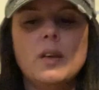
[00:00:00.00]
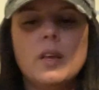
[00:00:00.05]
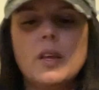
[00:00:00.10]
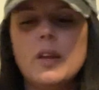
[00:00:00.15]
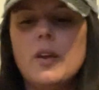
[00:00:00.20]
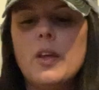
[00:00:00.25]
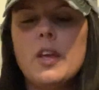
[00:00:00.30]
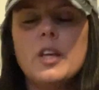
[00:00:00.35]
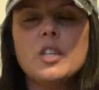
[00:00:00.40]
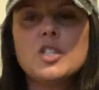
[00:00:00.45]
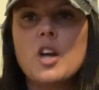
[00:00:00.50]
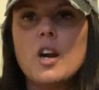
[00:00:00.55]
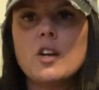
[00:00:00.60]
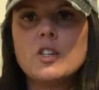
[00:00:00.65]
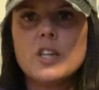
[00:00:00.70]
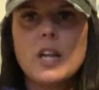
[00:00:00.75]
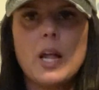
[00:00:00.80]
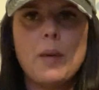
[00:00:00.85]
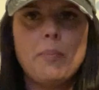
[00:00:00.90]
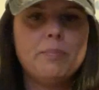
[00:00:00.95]
You
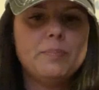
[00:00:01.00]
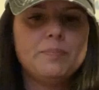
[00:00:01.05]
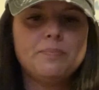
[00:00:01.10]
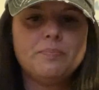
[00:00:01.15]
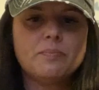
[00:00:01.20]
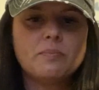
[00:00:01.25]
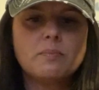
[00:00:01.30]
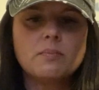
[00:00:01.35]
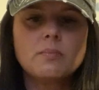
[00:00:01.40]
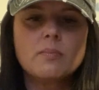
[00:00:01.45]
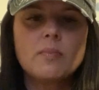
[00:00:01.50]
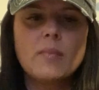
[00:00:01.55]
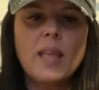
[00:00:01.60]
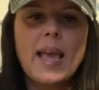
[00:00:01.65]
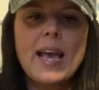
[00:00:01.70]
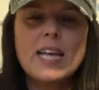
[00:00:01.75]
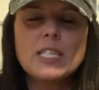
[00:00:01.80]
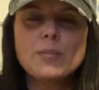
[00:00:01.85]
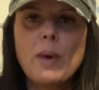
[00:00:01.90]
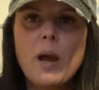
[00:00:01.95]
charge it up,
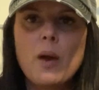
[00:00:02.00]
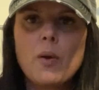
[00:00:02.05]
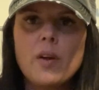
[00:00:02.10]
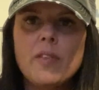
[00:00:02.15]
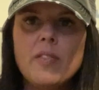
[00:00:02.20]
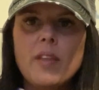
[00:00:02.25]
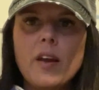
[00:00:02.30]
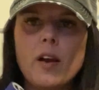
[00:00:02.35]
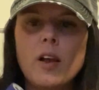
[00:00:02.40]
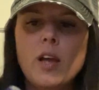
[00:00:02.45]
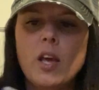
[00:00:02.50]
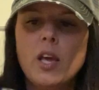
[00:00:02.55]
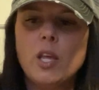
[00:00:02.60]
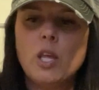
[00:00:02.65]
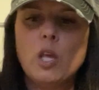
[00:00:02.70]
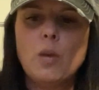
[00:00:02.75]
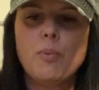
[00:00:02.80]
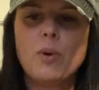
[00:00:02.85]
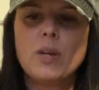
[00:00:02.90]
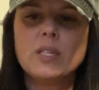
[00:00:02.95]
has power in there.
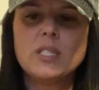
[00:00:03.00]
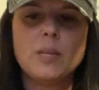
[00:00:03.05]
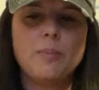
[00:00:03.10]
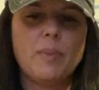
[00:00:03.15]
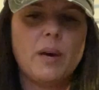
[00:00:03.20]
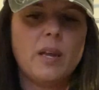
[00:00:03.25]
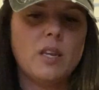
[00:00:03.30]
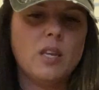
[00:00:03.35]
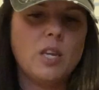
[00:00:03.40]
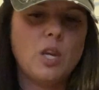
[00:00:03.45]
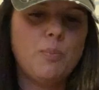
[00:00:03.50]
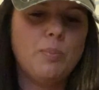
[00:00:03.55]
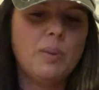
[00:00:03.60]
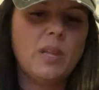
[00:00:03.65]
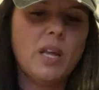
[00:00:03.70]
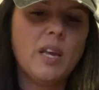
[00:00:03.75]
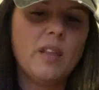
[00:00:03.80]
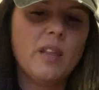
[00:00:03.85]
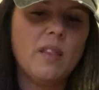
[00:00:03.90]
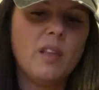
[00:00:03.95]
You press the button, you
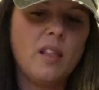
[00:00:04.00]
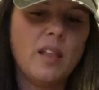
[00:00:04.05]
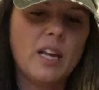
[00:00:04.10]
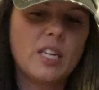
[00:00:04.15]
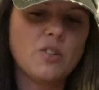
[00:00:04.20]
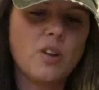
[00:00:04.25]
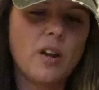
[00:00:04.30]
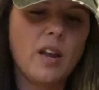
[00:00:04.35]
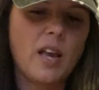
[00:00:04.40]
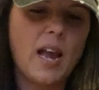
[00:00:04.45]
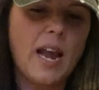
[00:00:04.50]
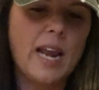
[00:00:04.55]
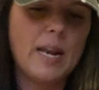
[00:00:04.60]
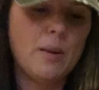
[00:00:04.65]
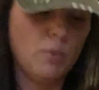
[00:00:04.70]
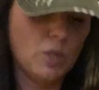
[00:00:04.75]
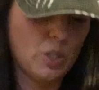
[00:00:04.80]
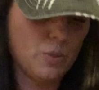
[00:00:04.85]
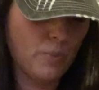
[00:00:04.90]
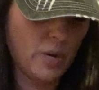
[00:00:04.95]
plug in the electronic
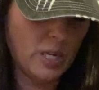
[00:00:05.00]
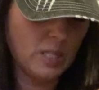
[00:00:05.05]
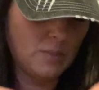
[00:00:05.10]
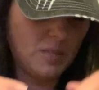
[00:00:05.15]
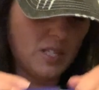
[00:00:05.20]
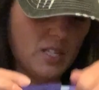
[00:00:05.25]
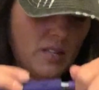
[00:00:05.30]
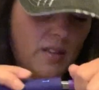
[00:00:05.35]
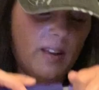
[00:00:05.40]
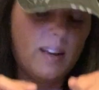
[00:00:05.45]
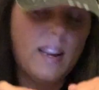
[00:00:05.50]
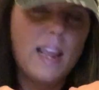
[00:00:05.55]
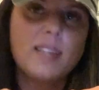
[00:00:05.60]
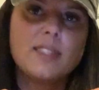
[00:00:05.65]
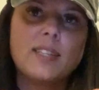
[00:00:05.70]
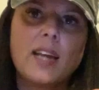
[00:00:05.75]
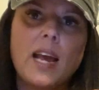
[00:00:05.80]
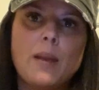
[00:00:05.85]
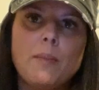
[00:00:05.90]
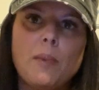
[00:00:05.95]
item, which brings me to the
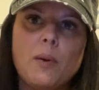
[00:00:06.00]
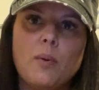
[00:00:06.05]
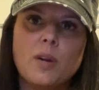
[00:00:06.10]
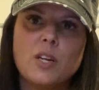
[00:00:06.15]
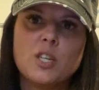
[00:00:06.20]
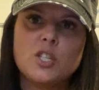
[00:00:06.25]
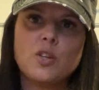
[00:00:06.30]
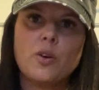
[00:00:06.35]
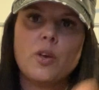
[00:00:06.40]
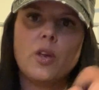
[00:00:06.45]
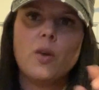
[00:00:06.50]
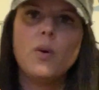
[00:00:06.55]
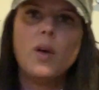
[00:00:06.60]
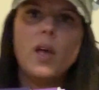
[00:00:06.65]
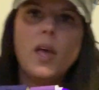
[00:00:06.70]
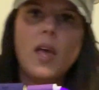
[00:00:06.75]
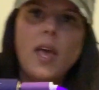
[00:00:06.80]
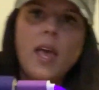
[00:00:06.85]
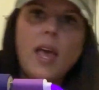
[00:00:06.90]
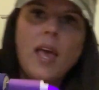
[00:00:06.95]
next item I want to show you.
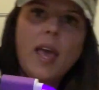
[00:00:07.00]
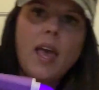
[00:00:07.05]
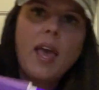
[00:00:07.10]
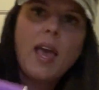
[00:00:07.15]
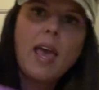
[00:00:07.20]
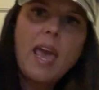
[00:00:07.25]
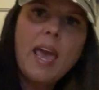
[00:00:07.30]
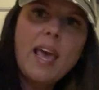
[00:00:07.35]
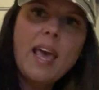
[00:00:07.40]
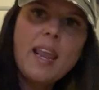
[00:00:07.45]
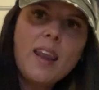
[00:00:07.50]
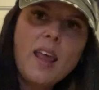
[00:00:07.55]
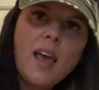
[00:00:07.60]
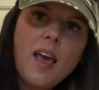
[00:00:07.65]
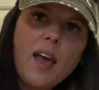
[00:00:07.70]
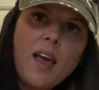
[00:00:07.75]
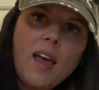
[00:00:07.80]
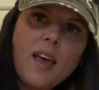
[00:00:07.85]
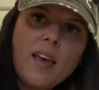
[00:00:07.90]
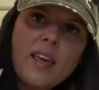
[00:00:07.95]
And
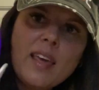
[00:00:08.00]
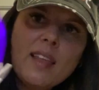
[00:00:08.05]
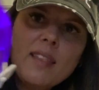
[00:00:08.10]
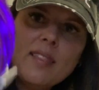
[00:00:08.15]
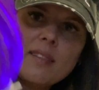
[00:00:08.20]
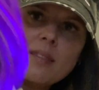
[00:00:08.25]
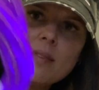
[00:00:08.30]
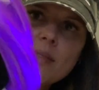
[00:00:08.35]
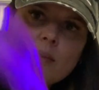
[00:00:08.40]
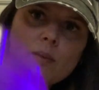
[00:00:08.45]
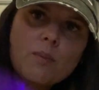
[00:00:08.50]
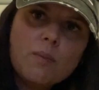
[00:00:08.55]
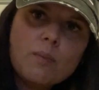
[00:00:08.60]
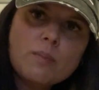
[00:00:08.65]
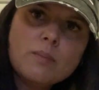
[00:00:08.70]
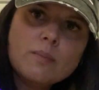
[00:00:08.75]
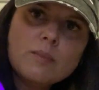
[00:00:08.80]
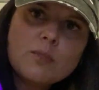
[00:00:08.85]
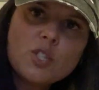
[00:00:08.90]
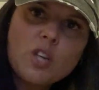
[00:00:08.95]
it
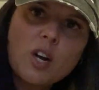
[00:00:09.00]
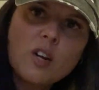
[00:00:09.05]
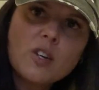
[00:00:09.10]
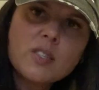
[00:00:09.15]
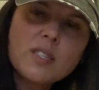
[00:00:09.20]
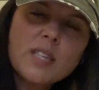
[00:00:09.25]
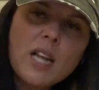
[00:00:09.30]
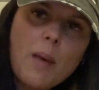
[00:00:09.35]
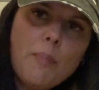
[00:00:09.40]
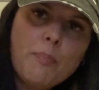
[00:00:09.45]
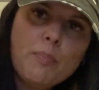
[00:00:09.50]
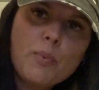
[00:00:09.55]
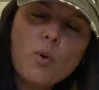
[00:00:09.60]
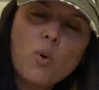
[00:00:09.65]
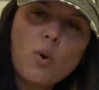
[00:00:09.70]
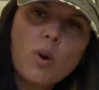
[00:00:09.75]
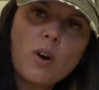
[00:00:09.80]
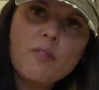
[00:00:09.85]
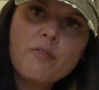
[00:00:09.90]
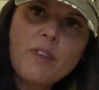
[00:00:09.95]
charges it up
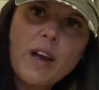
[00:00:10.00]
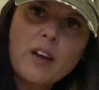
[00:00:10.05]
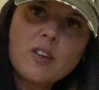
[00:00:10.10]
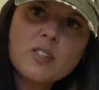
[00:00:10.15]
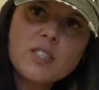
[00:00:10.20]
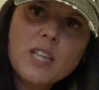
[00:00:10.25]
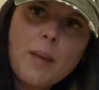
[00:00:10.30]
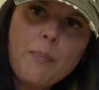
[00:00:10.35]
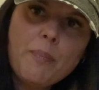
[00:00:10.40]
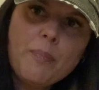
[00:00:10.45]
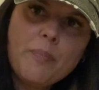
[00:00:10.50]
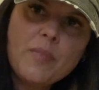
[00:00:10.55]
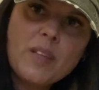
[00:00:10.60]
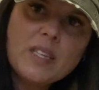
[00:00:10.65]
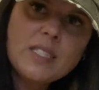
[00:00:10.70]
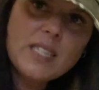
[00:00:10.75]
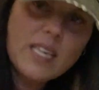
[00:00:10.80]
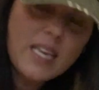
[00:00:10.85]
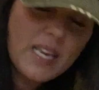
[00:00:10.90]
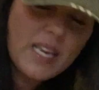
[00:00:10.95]
or fires it up.
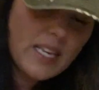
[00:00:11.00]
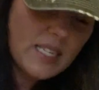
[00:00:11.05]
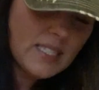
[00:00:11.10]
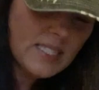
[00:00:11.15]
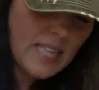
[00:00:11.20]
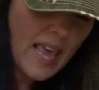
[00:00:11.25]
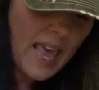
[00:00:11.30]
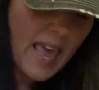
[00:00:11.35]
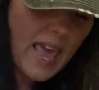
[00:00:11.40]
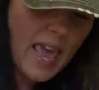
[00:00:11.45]
This is